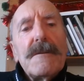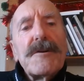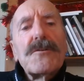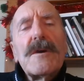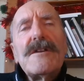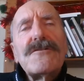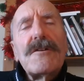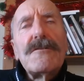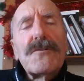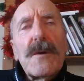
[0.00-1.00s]
Between
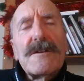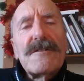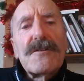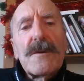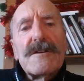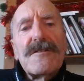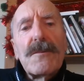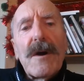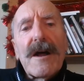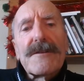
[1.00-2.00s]
June
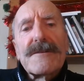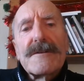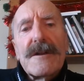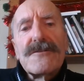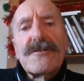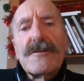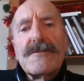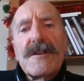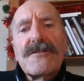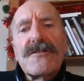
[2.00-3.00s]
2021 and
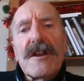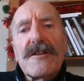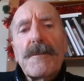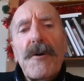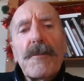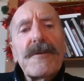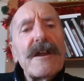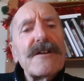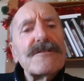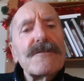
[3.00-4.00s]
June this year, the
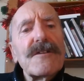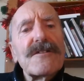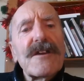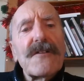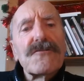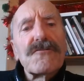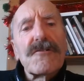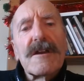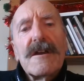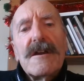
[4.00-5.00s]
population of this
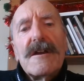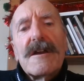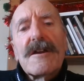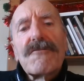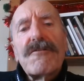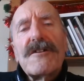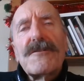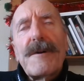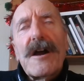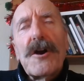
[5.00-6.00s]
country
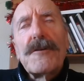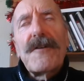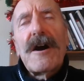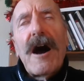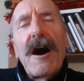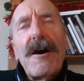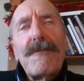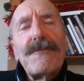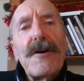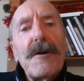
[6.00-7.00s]
increased by over
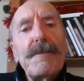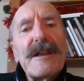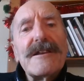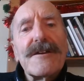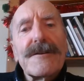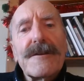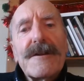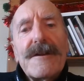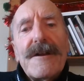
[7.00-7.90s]
500,000.